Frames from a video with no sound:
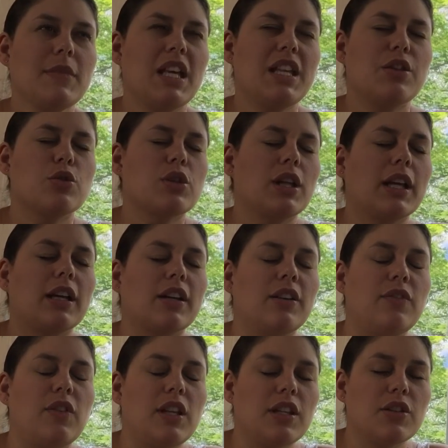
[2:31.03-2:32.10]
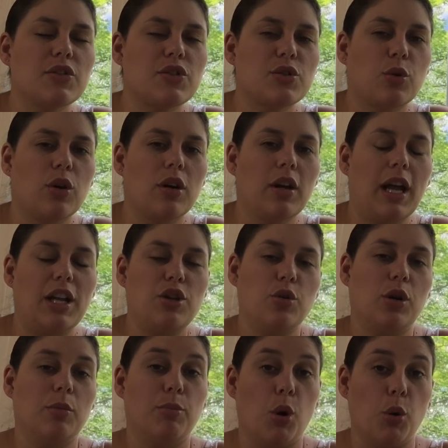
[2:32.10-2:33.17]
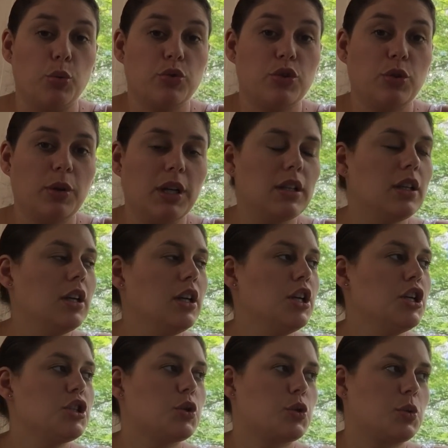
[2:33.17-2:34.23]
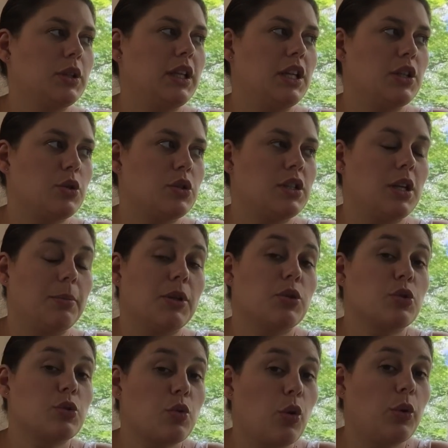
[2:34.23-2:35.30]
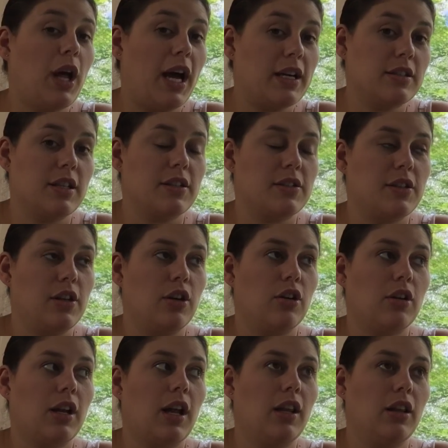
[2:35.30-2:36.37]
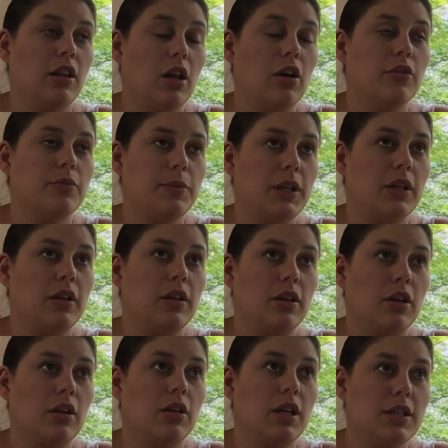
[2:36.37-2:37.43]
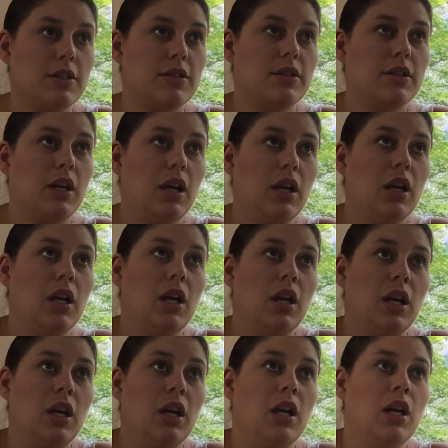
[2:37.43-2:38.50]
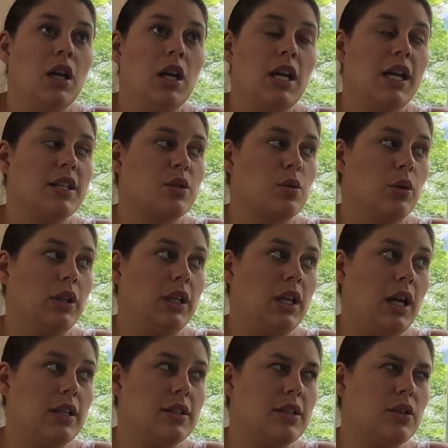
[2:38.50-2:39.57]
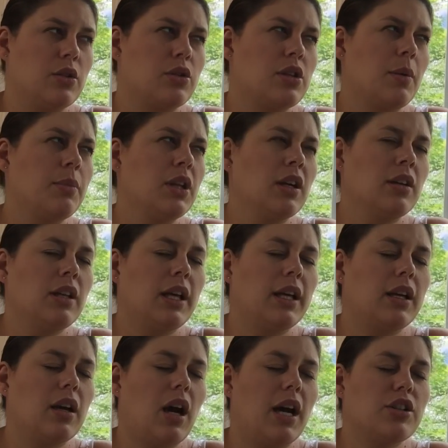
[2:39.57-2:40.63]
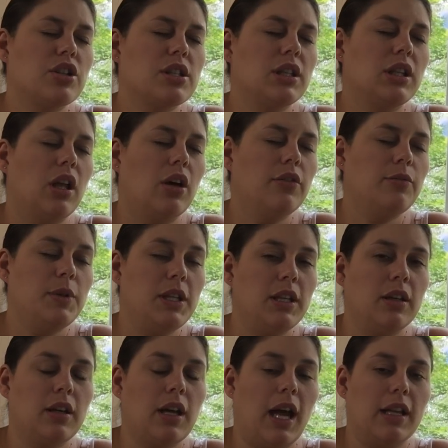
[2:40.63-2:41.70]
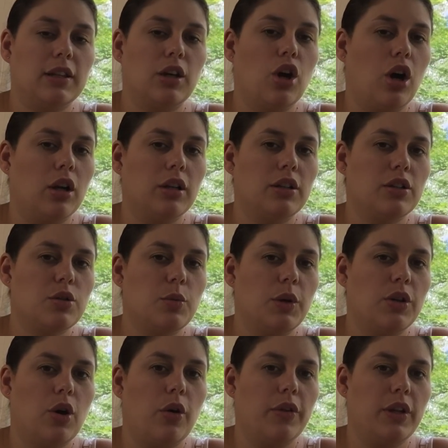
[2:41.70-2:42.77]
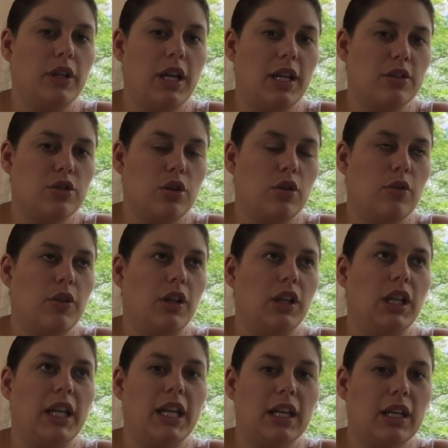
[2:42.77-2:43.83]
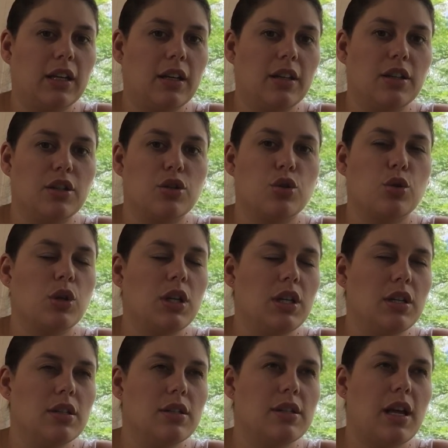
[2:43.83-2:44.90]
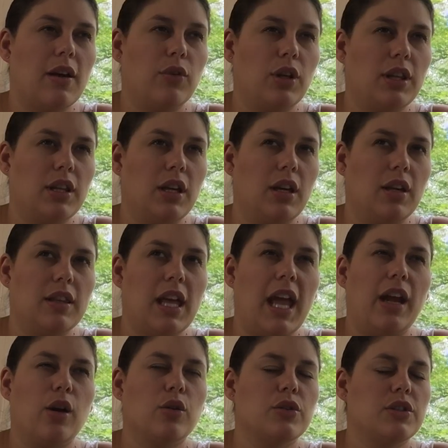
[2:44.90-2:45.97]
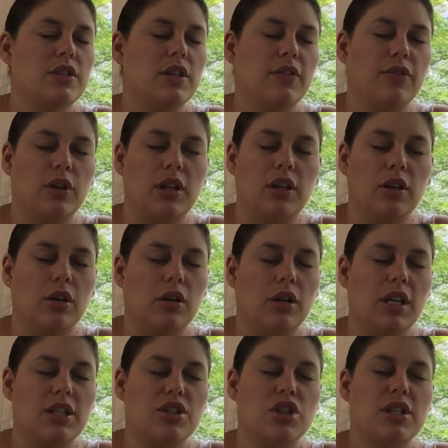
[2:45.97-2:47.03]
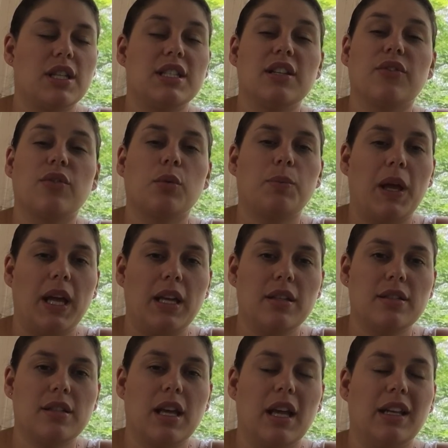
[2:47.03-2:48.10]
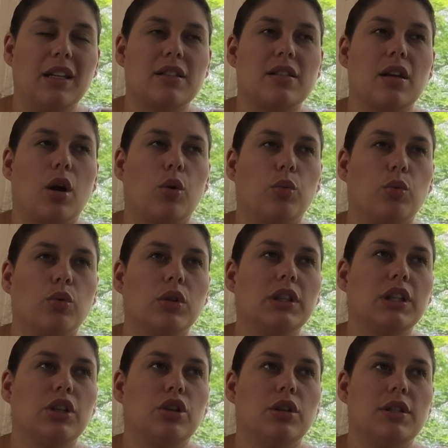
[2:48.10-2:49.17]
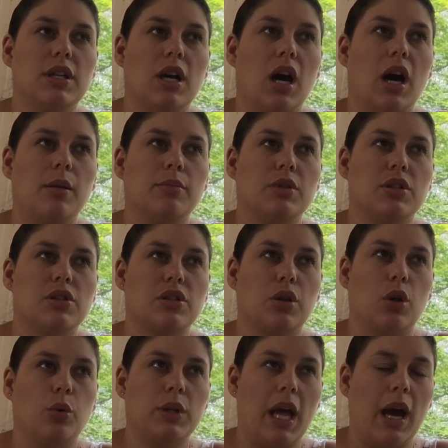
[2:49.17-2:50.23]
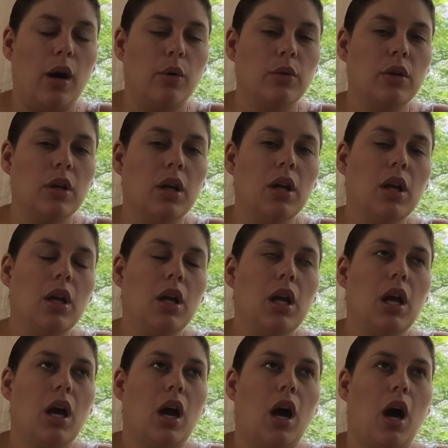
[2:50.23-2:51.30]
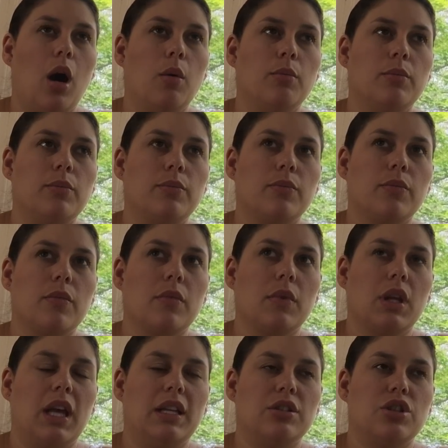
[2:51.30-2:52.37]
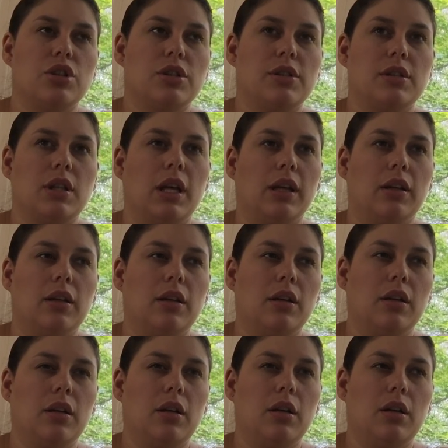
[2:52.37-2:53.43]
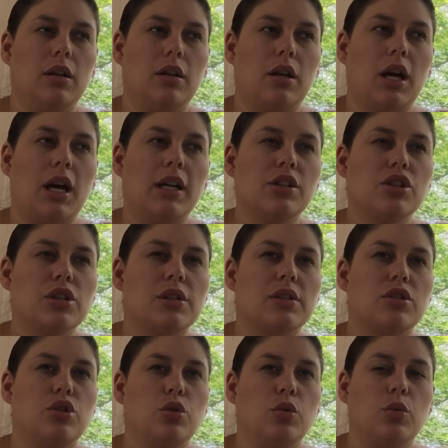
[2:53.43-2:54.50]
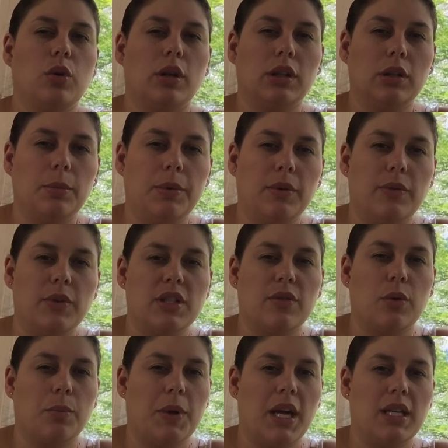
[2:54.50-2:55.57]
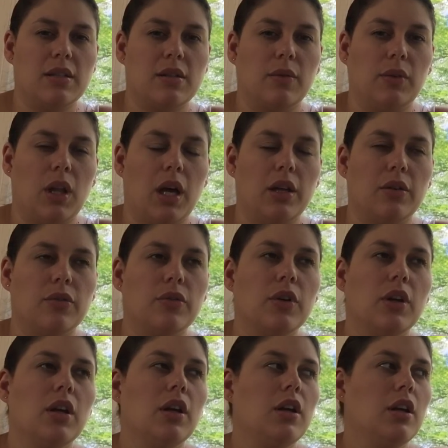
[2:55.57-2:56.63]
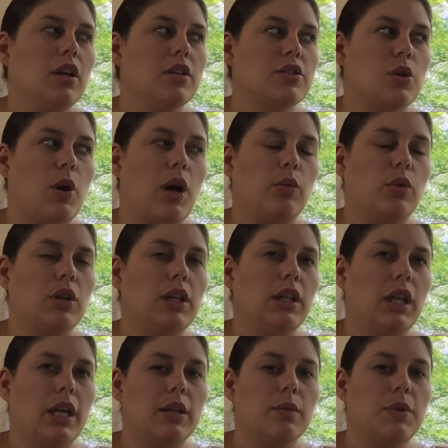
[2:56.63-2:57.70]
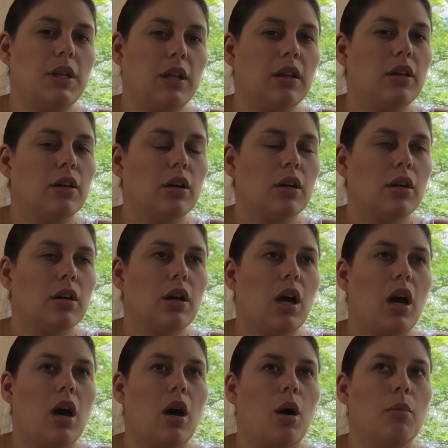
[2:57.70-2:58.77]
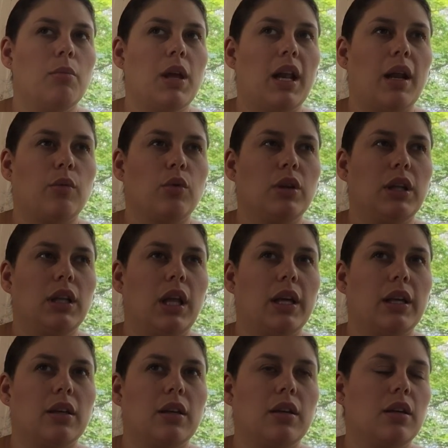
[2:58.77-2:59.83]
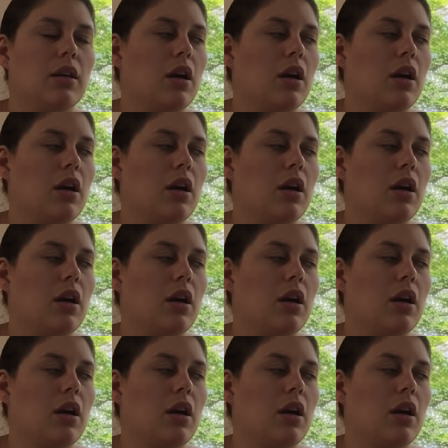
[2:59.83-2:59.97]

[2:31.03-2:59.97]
there's like a convenience store, and you can boat to it. So it's really interesting, but there's road access here, and I love being here. It's really nice. There's something, like, I just love being at the cottage with all the nature, the lake, the trees, everything. The air is different here. It's just a different pace, and it's a really good time to slow down. And just like kind of just do a little bit of a different pace of life. So I really like being here, and I really like